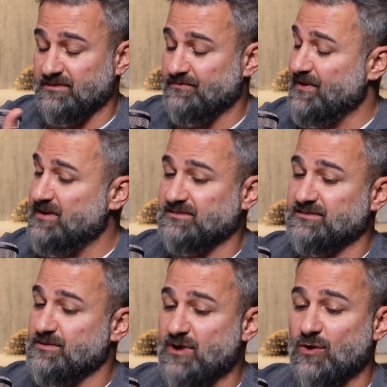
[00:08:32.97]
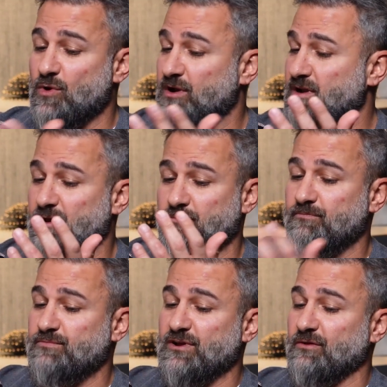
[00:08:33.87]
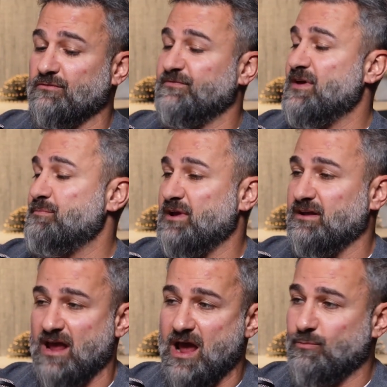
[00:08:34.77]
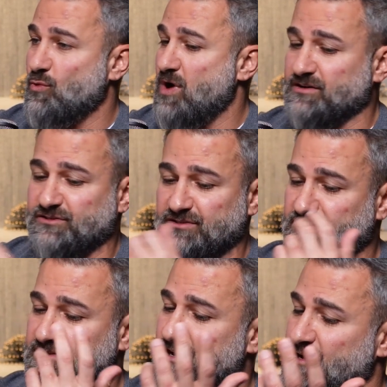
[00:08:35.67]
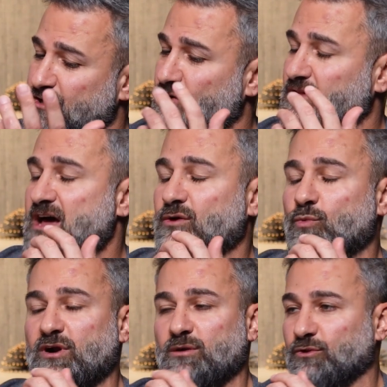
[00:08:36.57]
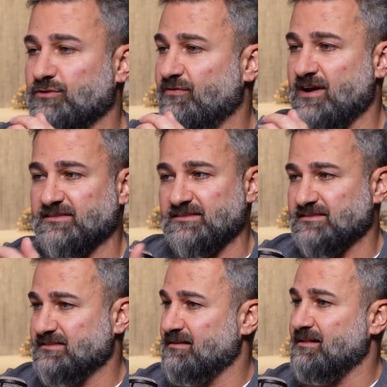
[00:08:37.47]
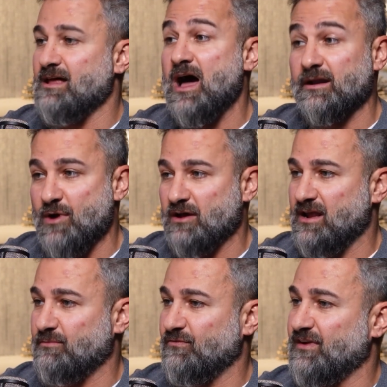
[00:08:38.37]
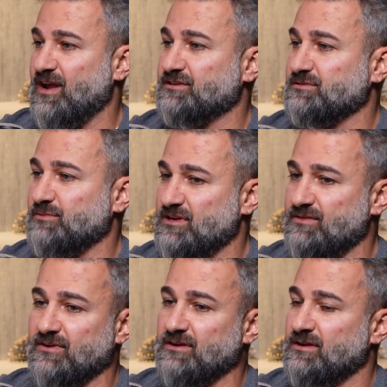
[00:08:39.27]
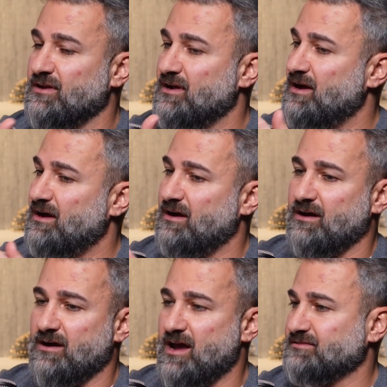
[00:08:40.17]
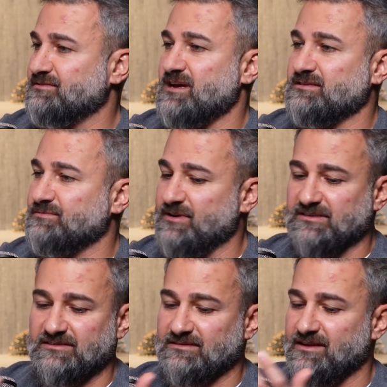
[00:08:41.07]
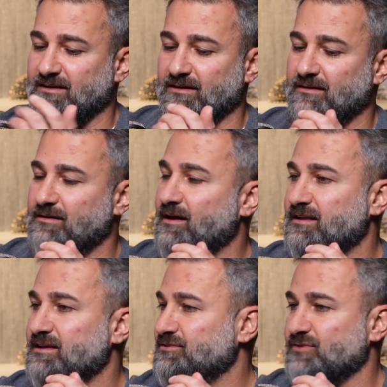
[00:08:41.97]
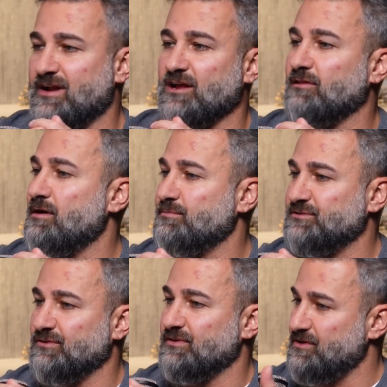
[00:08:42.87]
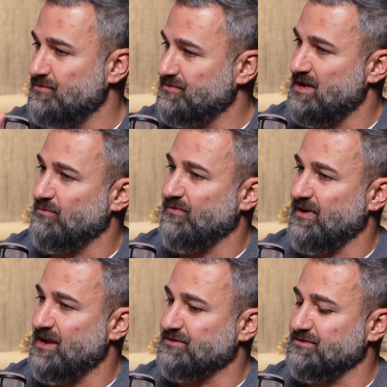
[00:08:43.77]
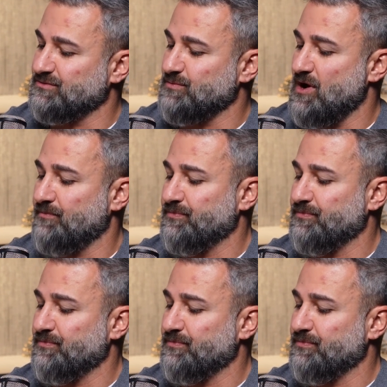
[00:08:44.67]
fitness is a big one. Fitbit, Apple Watches, a lot of wearable devices are a lot about gamification, but even exercise places like Nike training clubs, they use gamification as well.